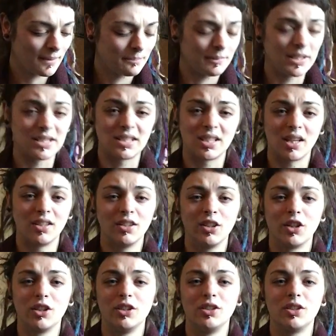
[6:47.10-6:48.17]
My son
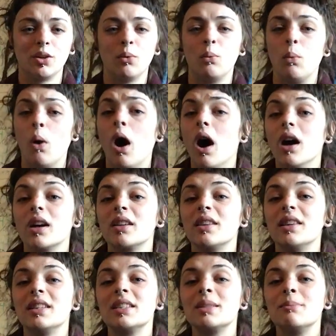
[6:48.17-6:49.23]
learned to walk
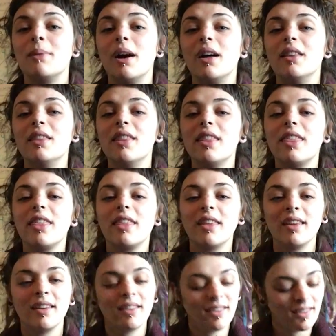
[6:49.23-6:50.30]
this month.
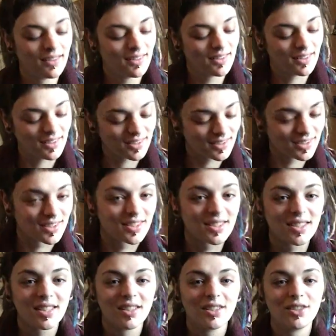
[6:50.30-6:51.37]

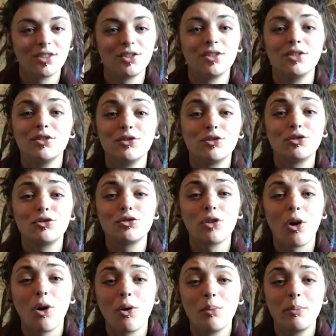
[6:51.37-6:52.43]
He's
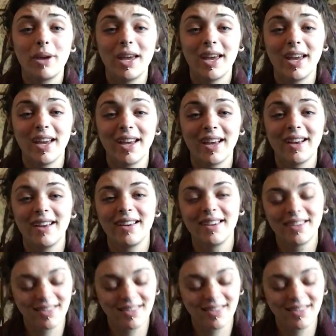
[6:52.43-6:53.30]
so big.